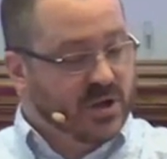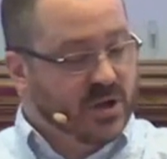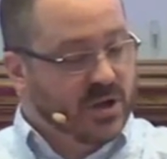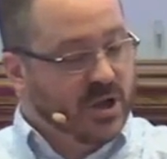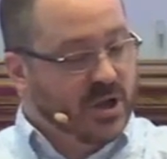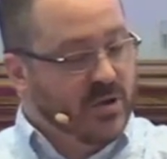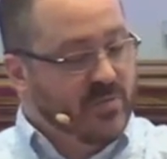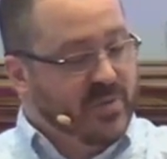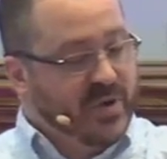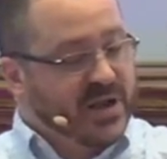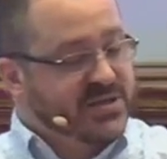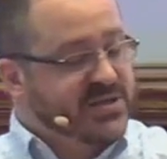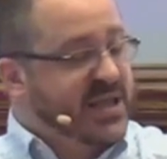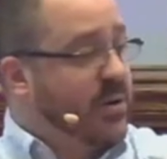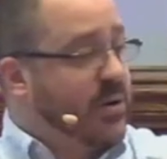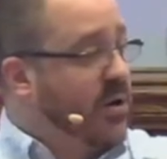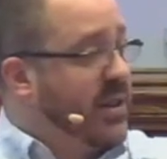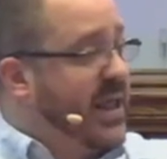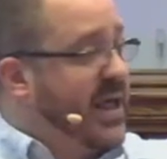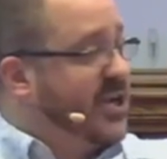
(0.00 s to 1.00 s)
because they were
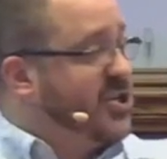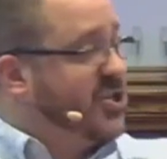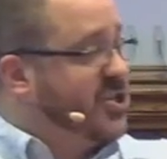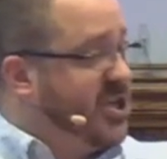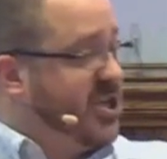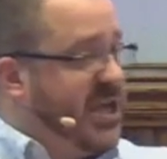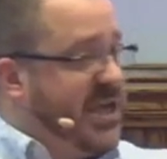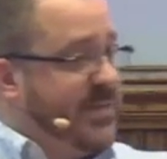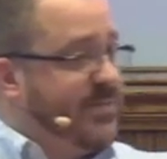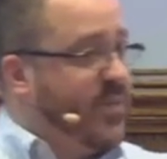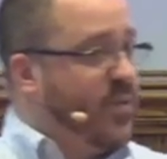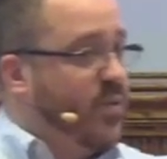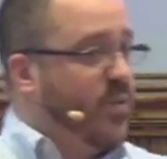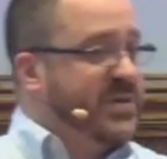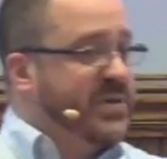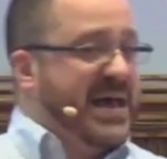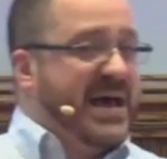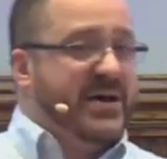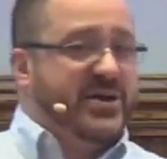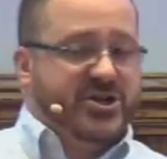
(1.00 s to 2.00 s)
like sheep
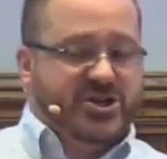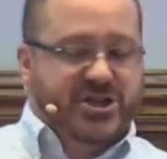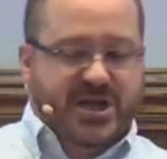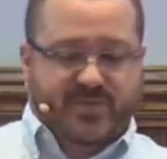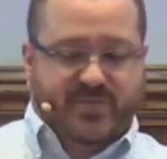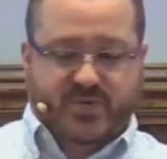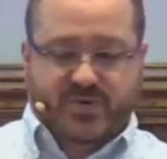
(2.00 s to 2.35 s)
without a shepherd.